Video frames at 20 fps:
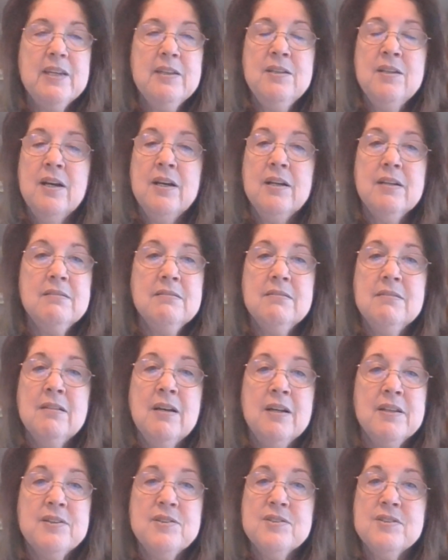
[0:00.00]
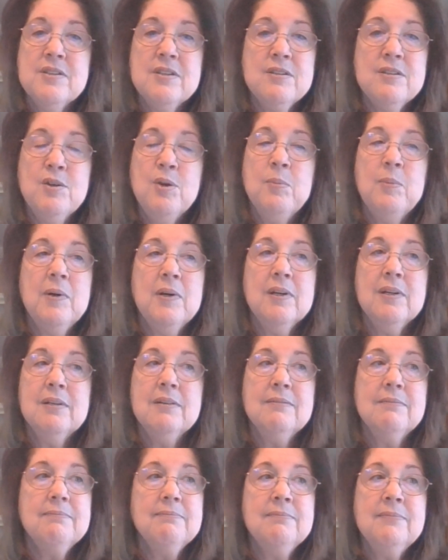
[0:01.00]
Not this year, no more.
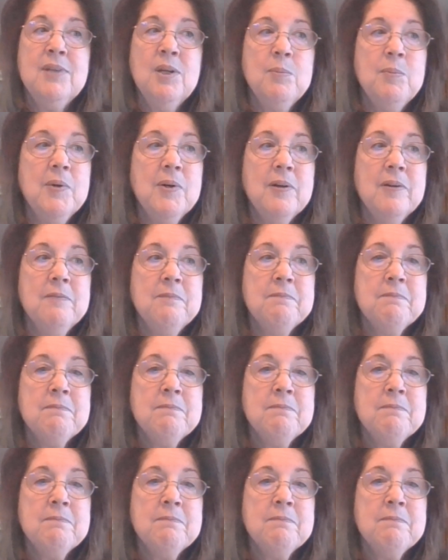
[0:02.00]
No more.